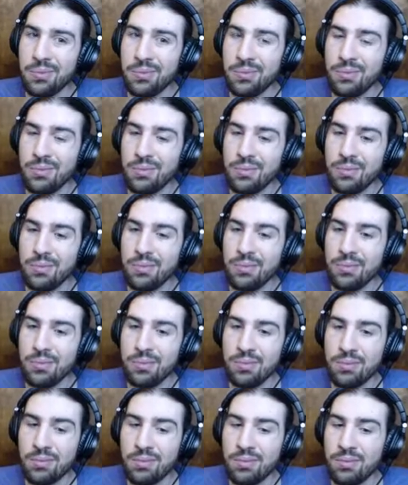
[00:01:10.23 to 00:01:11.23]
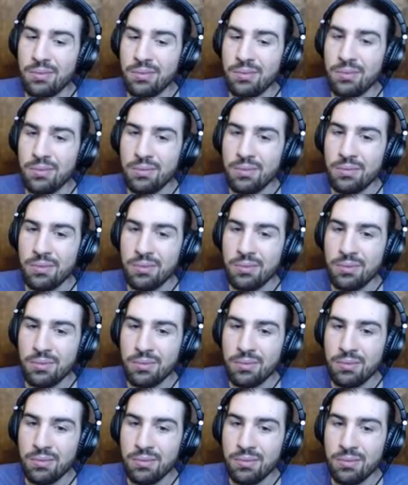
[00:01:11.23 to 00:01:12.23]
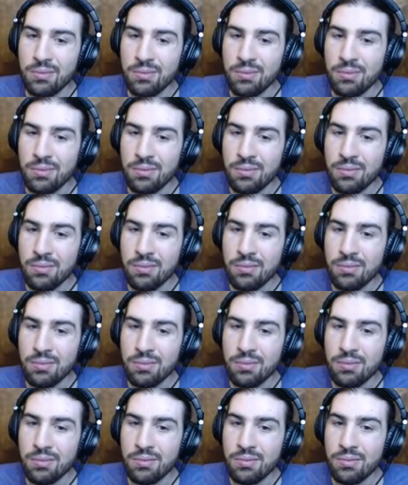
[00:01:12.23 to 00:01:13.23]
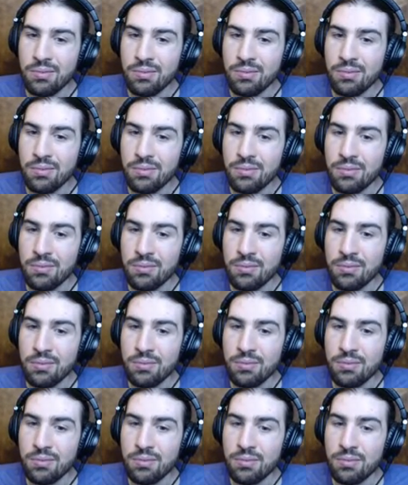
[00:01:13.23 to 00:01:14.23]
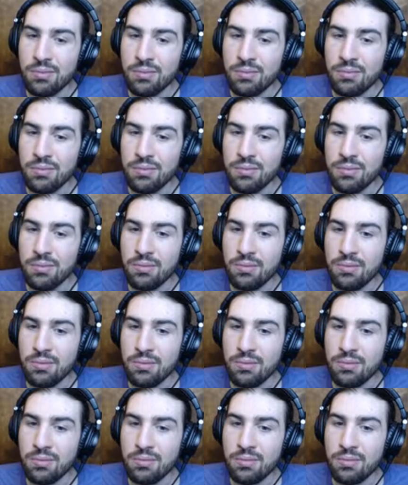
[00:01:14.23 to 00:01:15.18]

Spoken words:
No one is speaking in this clip.